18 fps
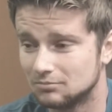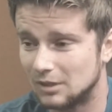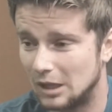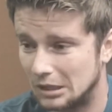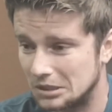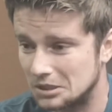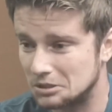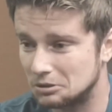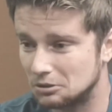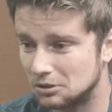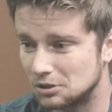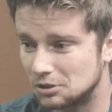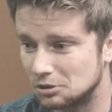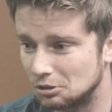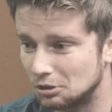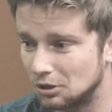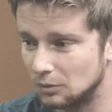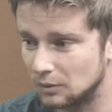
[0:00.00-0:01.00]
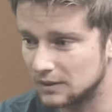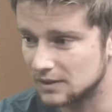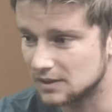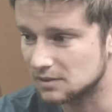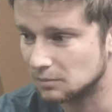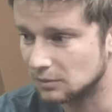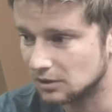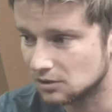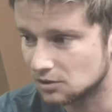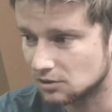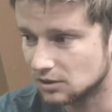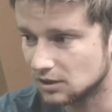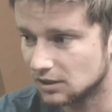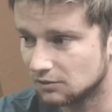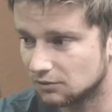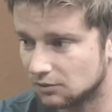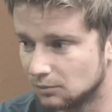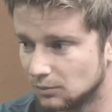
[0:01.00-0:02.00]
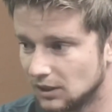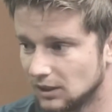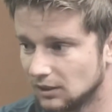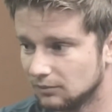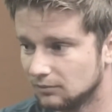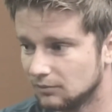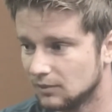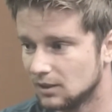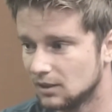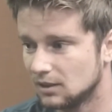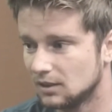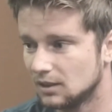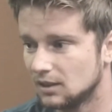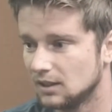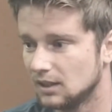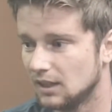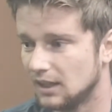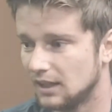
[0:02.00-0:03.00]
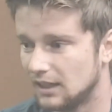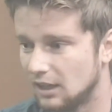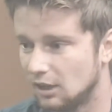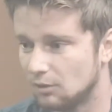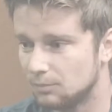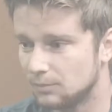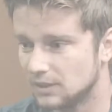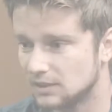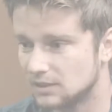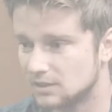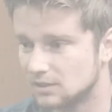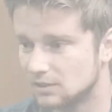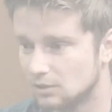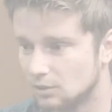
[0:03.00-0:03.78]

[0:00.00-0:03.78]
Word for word: long story short, what this ministry did for me, it helped me to